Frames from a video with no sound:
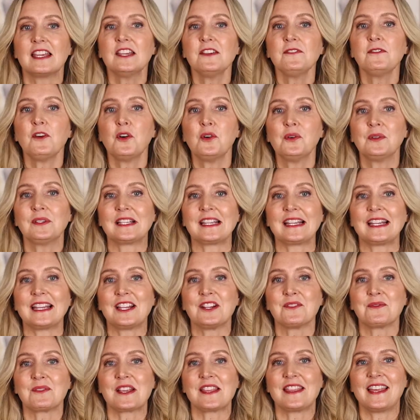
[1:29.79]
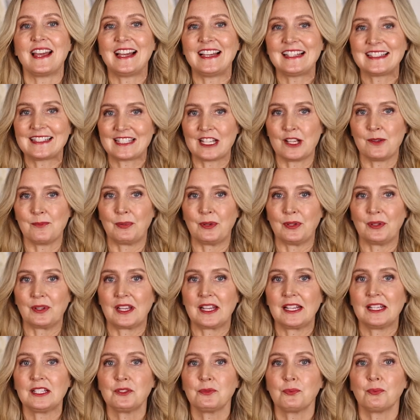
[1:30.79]
If only it were that simple.
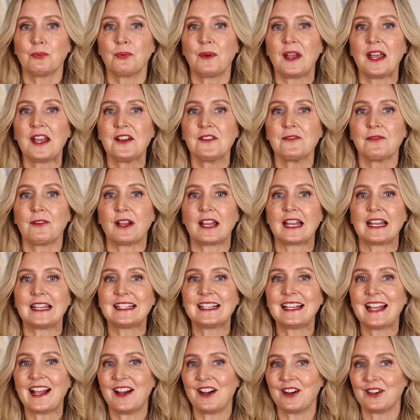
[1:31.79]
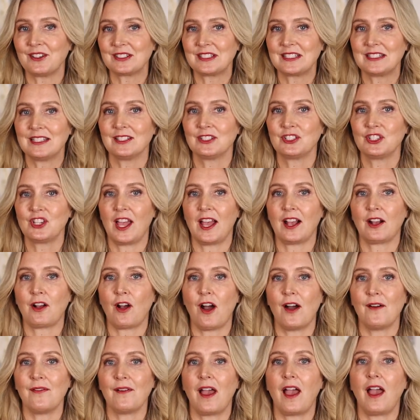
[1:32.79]
It's rare for any house to check
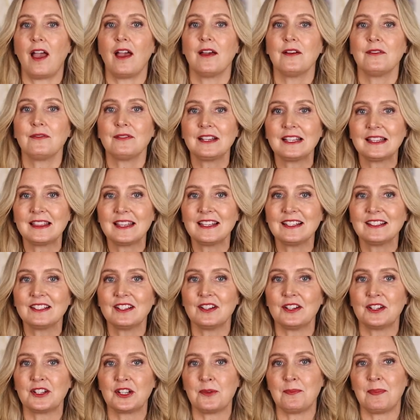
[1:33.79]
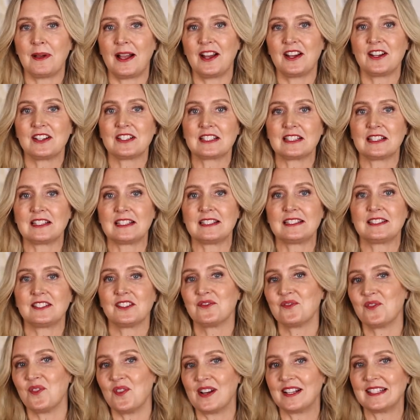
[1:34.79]
off everything on a buyer's list
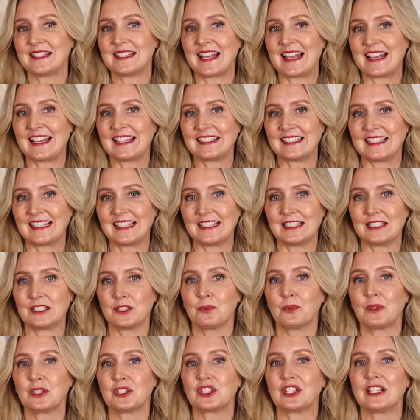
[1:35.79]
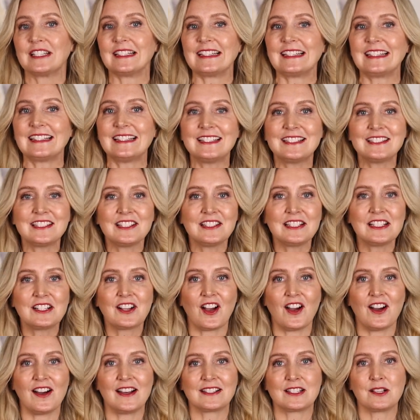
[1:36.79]
of wants and needs, which could easily
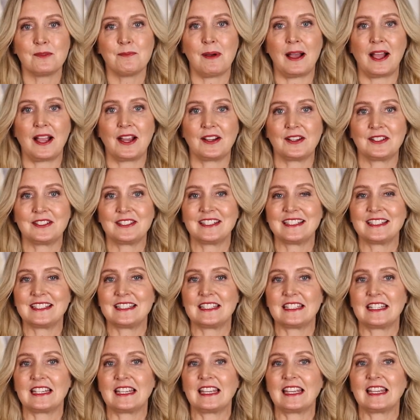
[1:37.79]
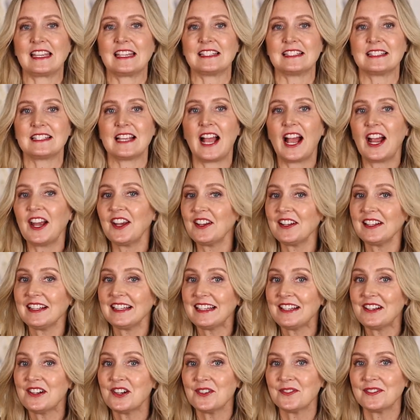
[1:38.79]
cause a buyer to
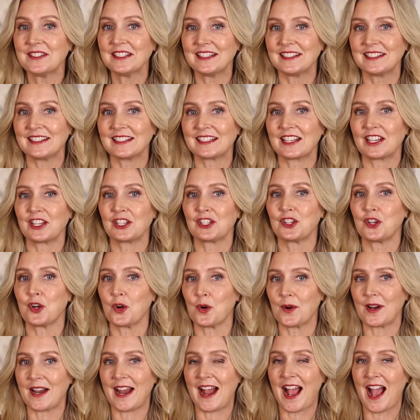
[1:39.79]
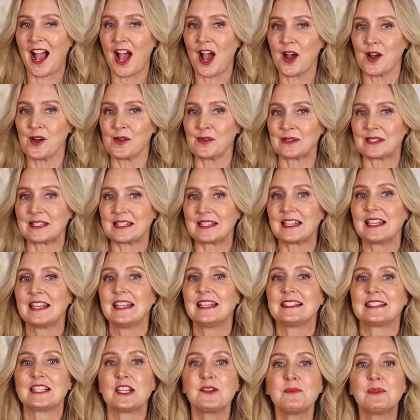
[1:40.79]
entirely overlook your house
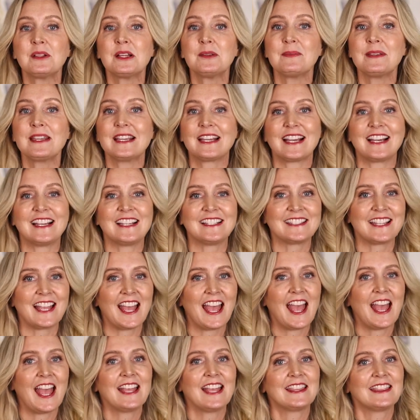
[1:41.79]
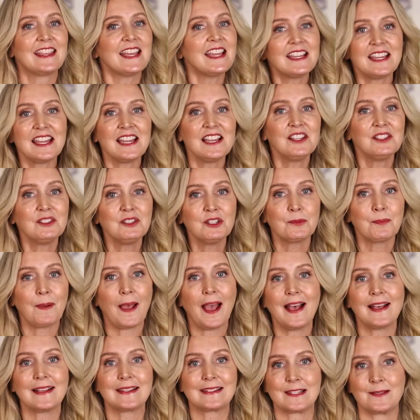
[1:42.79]
simply because they can't look
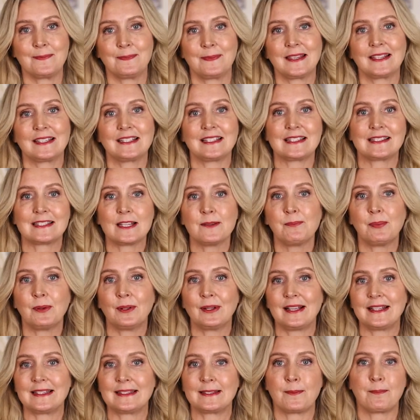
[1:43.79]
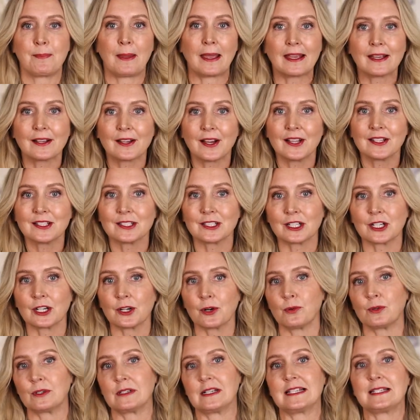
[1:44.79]
past something as simple as the paint
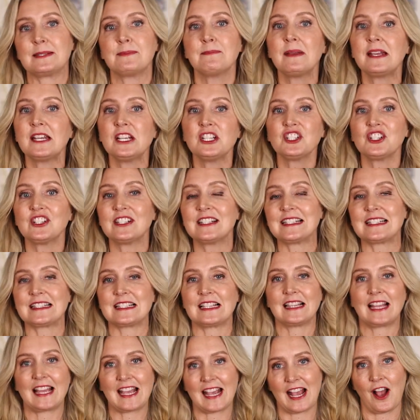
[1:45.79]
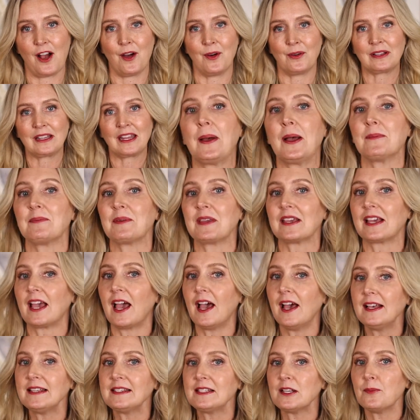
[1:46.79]
color or as major as the layout. But
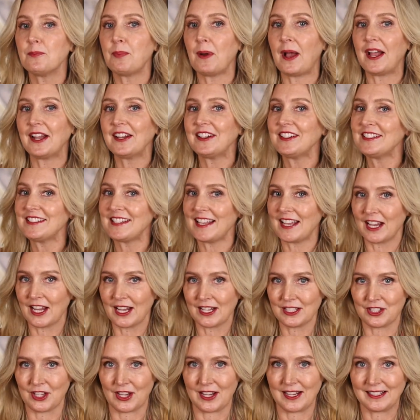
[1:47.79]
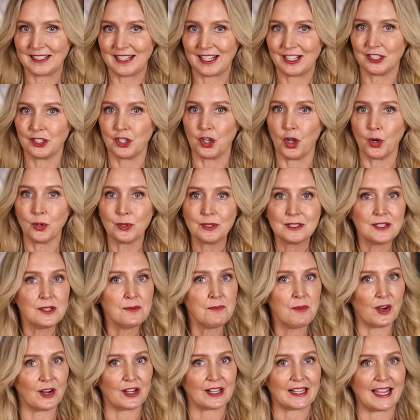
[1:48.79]
because a buyer's agent knows the
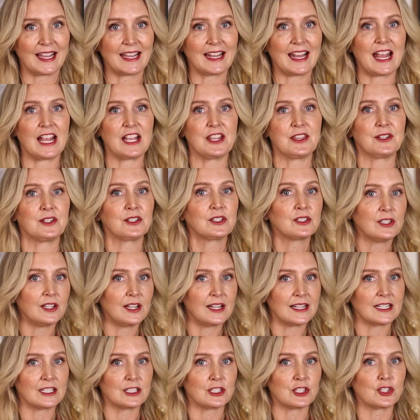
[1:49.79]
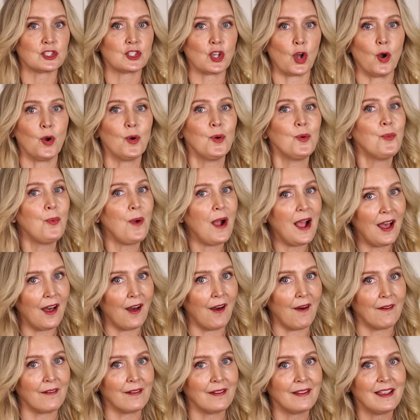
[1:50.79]
market and their client so
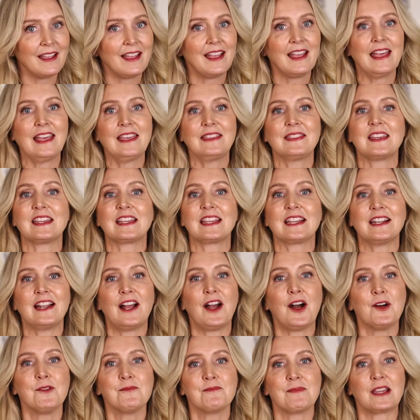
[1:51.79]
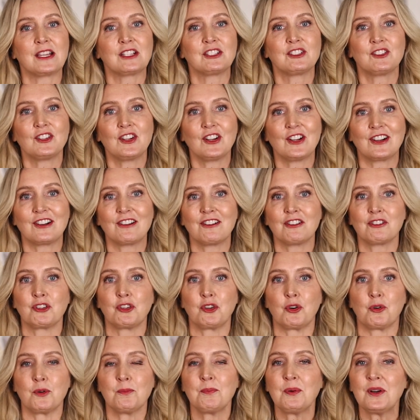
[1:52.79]
well, they can help make sure
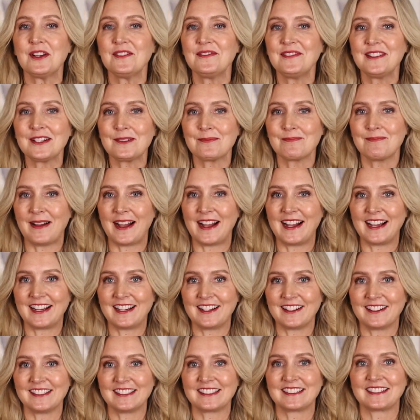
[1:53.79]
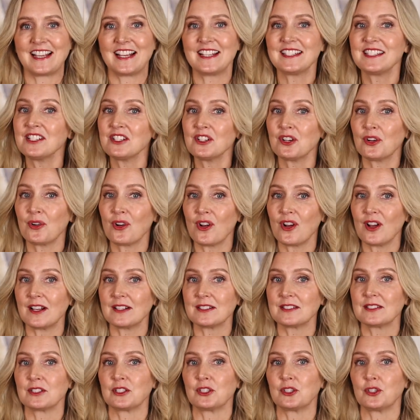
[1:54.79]
your perfect buyer doesn't
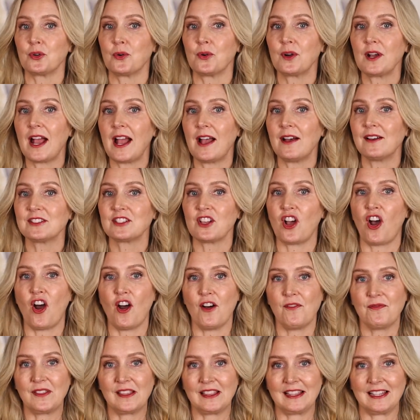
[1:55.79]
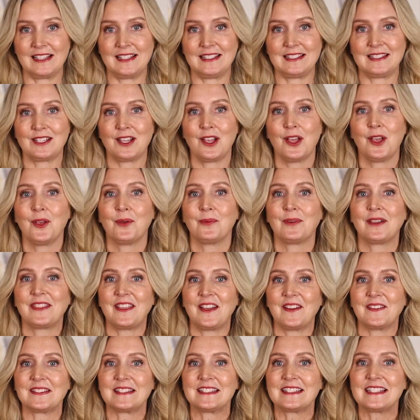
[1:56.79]
cross your house off the list
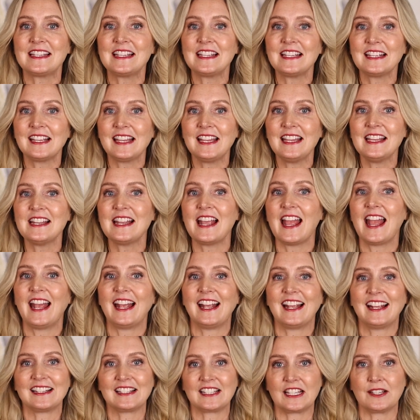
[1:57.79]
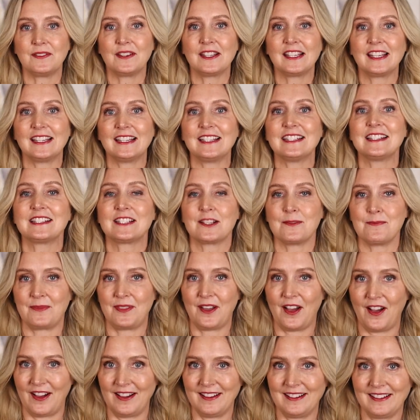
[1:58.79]
without seeing it and giving it some
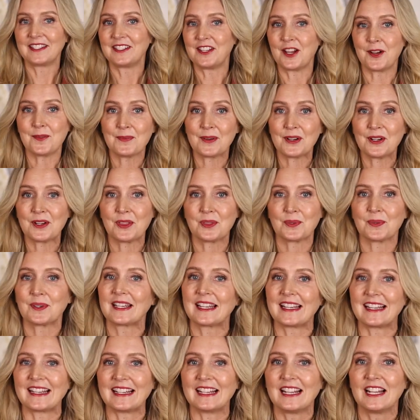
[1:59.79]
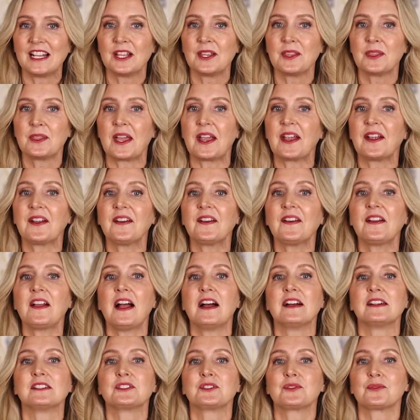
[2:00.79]
thought. Number 3, they're
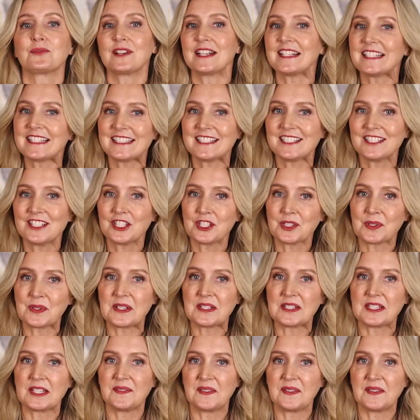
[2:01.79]
a trusted source